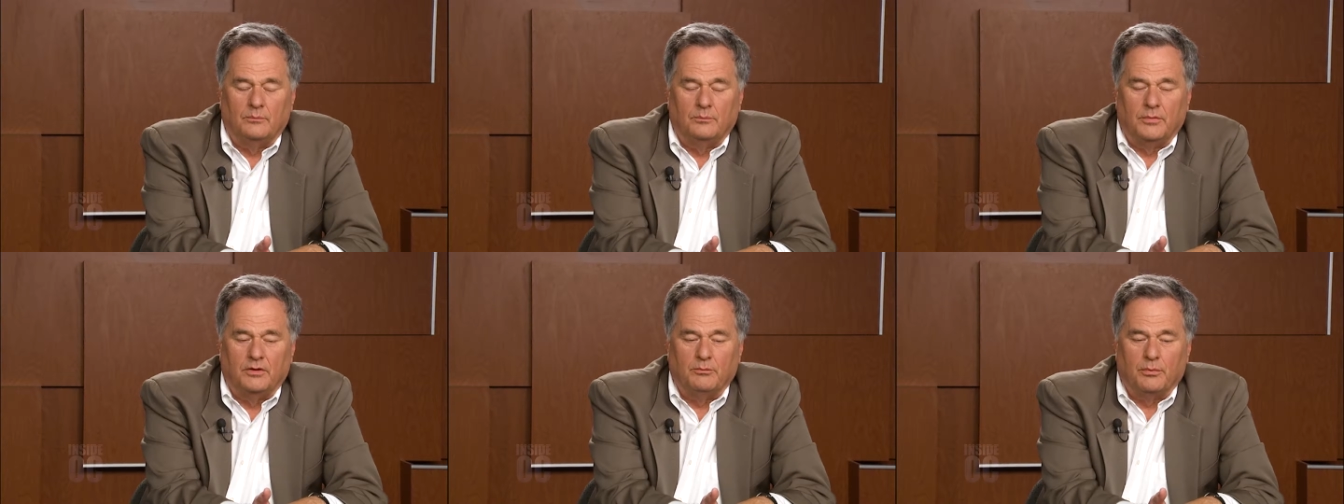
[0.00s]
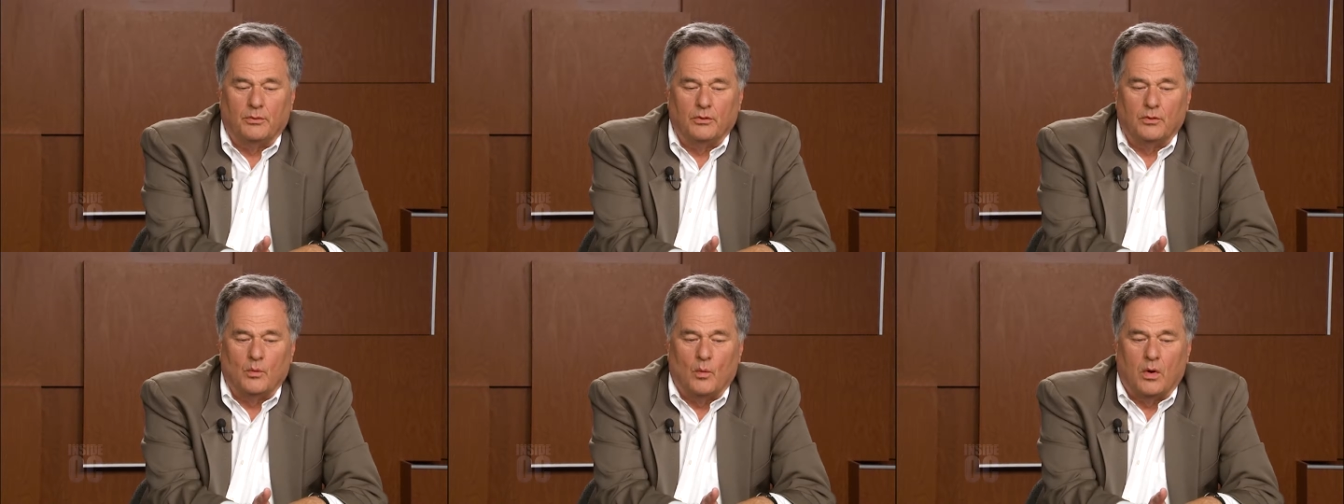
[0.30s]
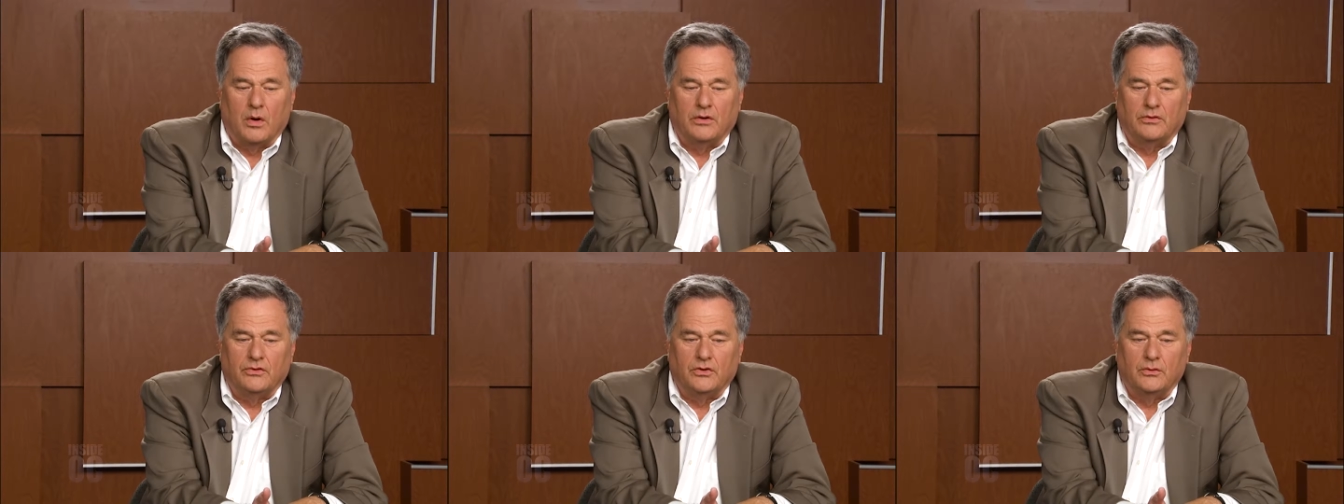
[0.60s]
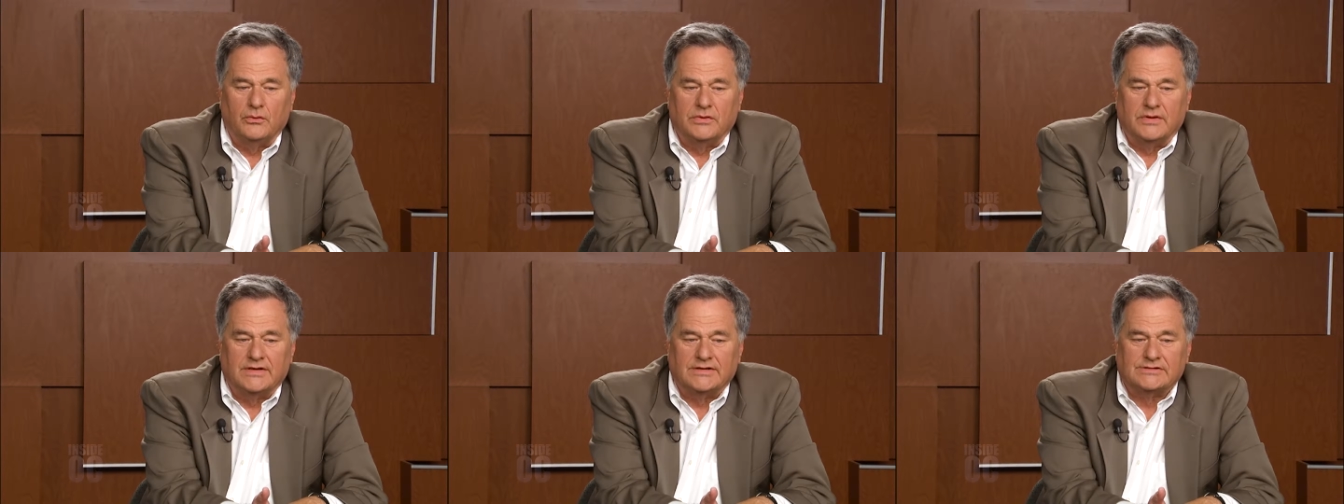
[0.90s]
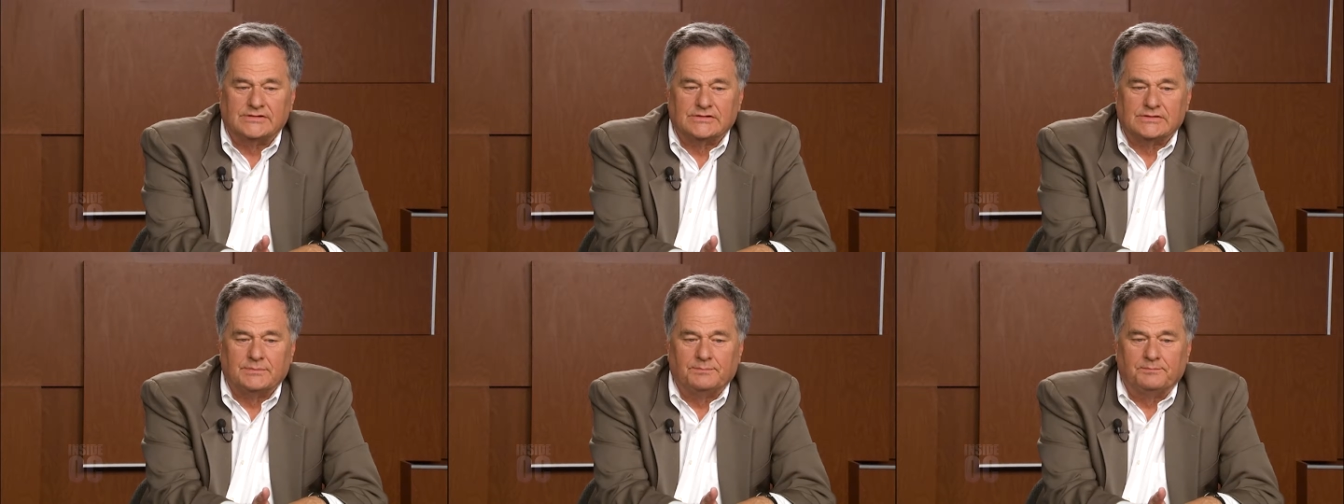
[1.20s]
people who want to do
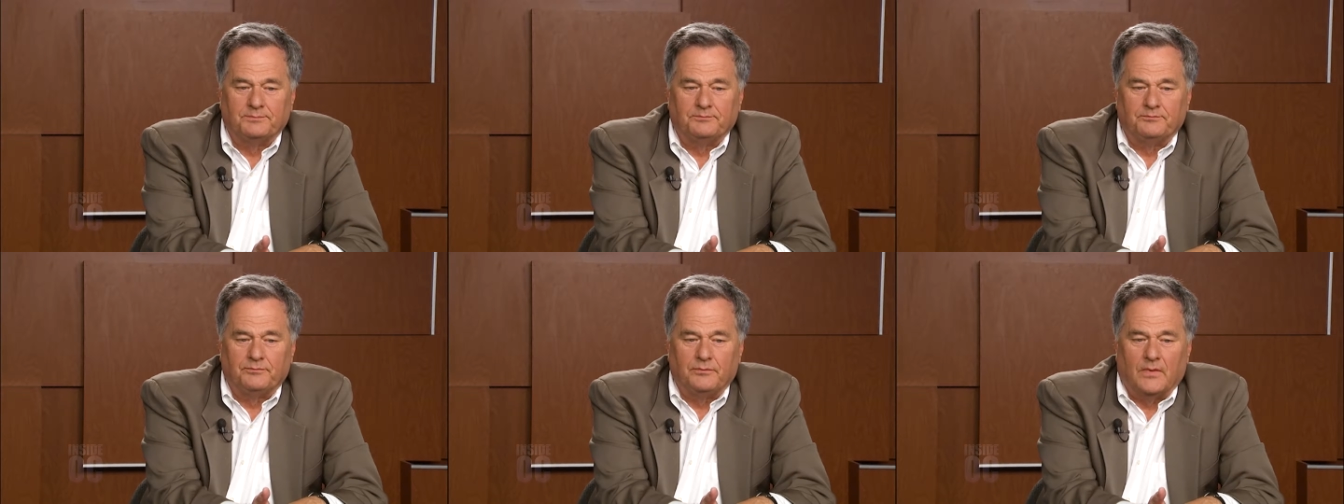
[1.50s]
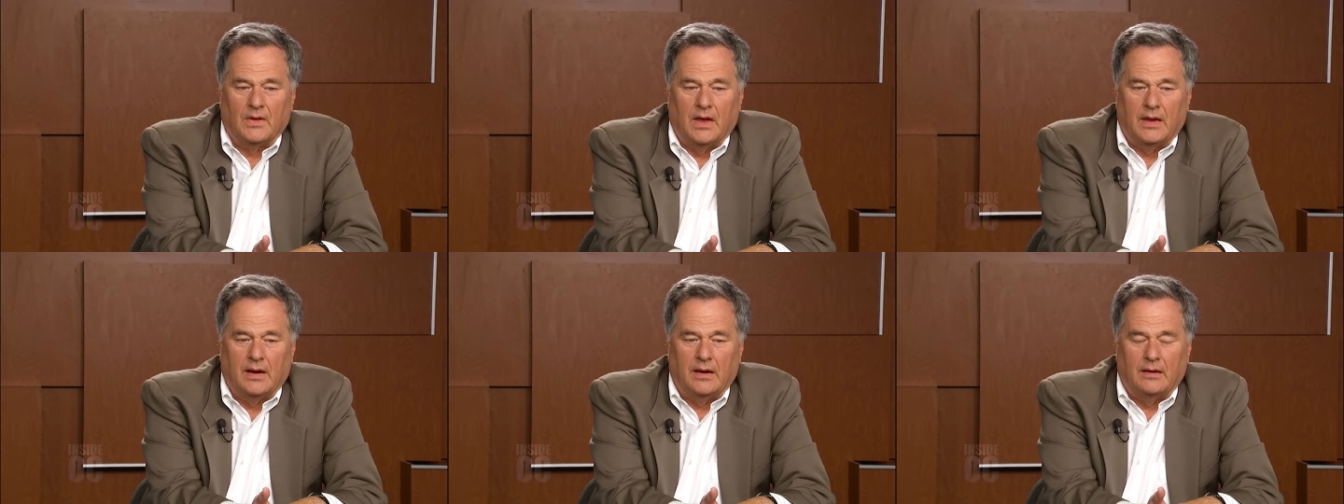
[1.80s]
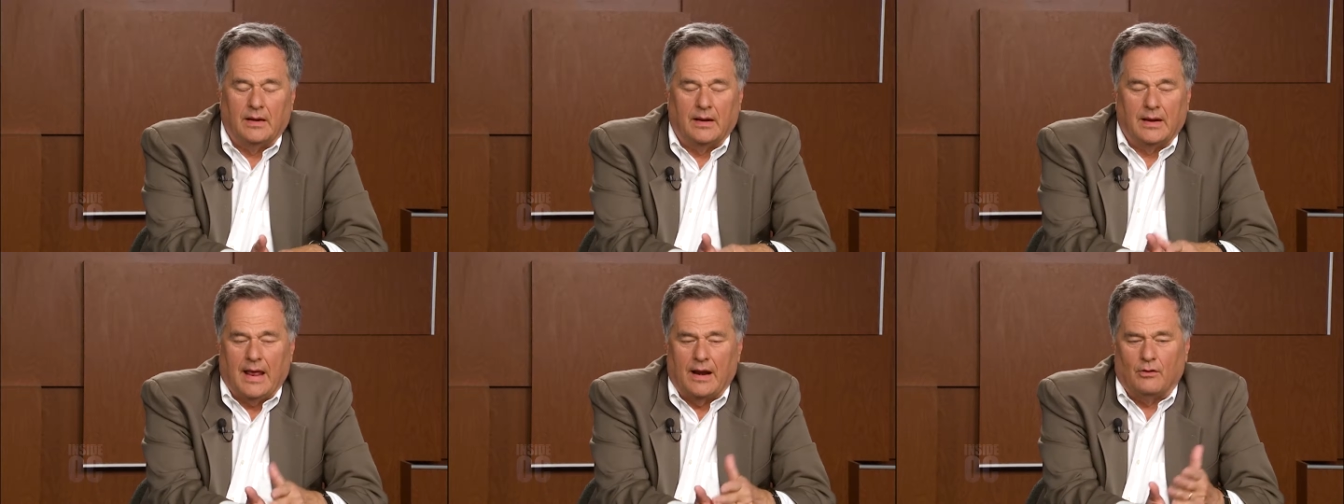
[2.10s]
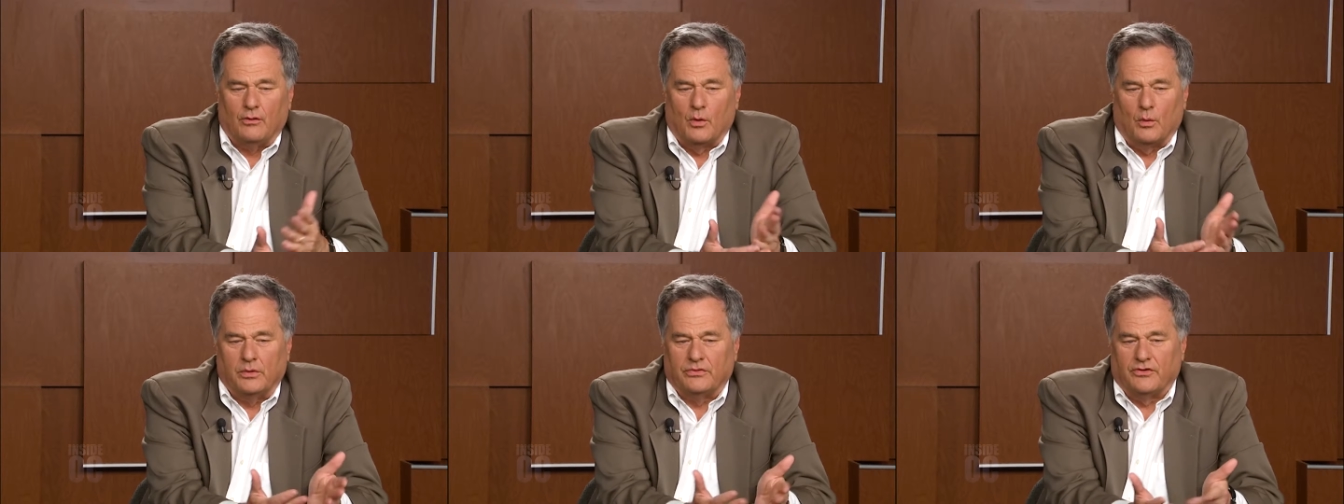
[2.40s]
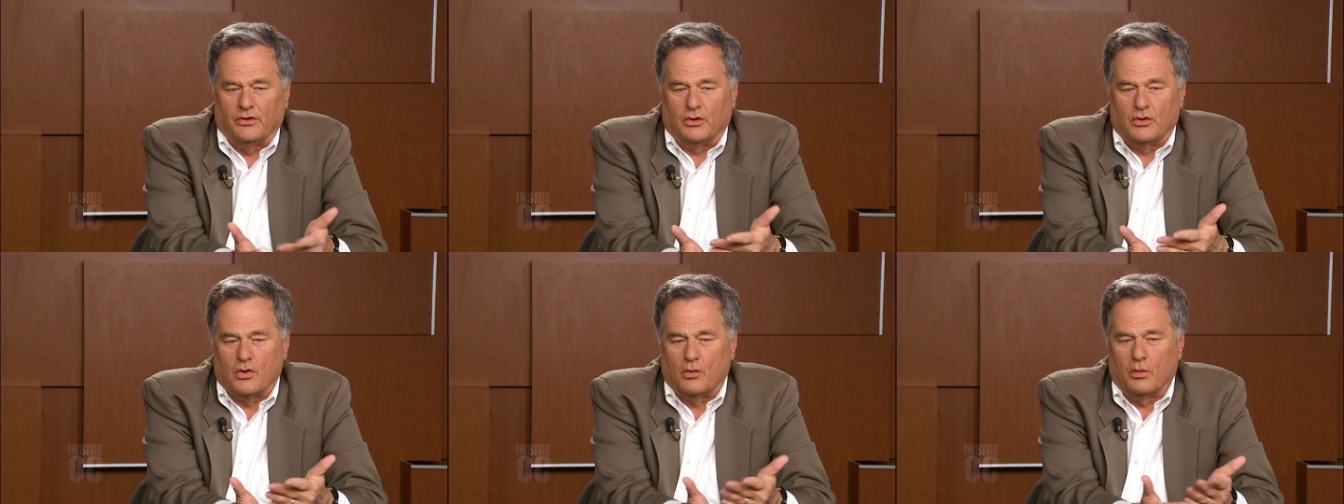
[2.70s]
this, and I don't know what
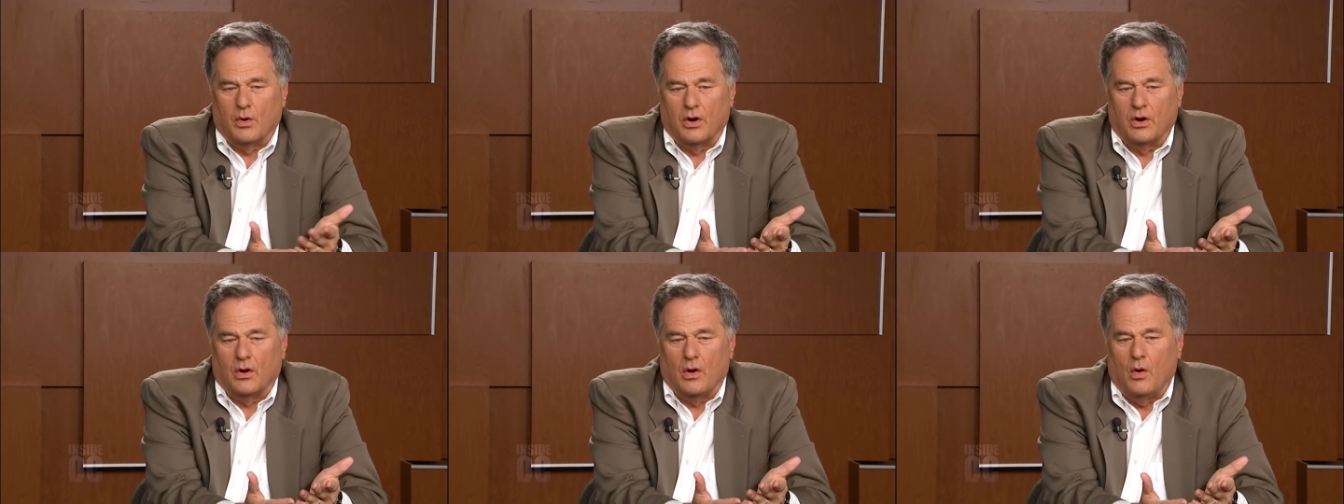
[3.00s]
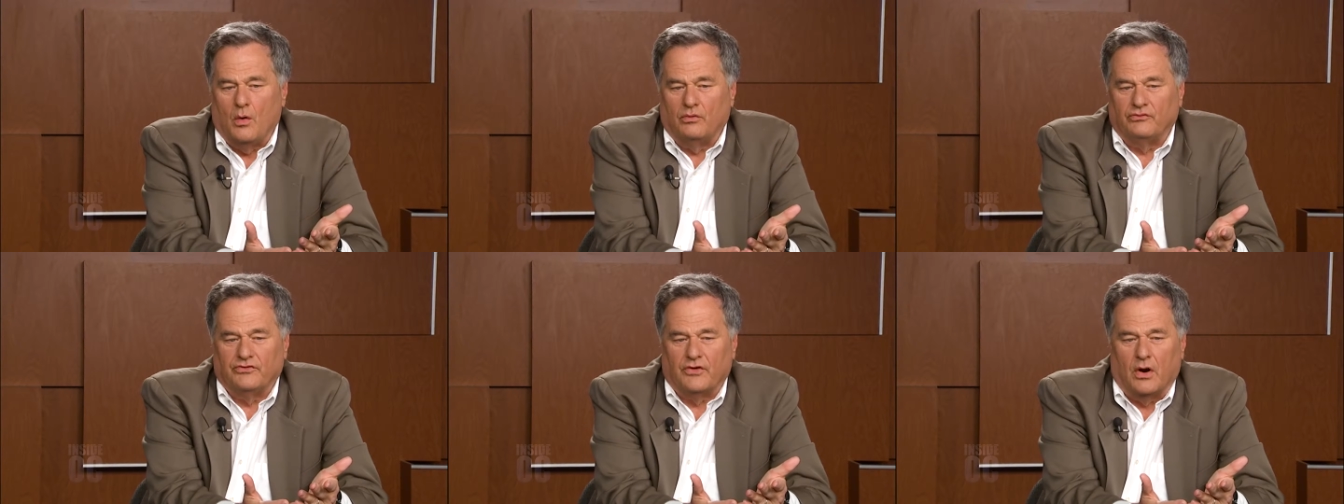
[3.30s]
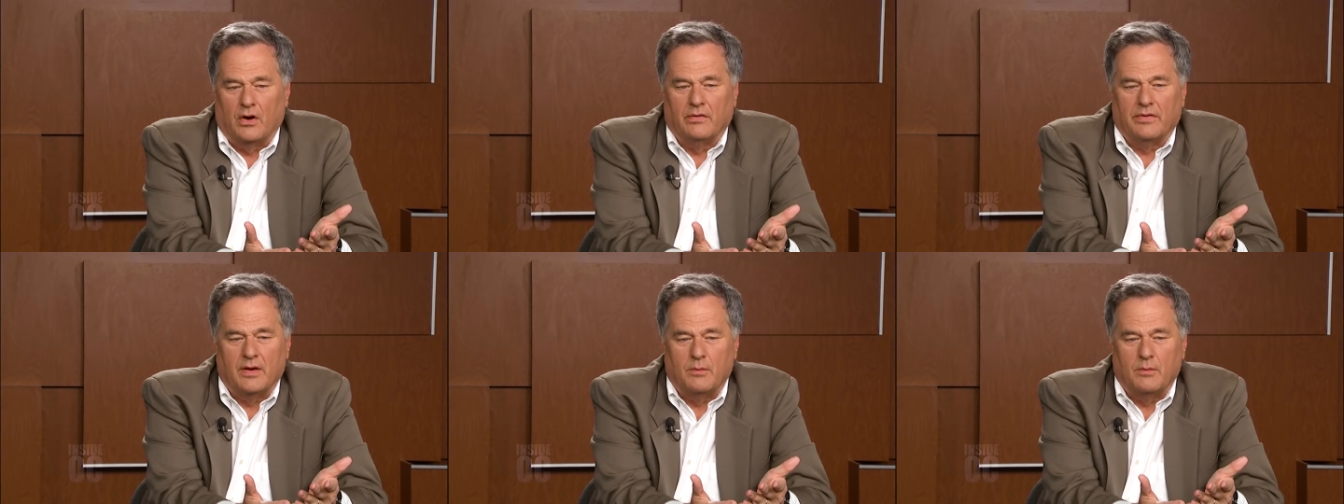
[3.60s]
their career goals are.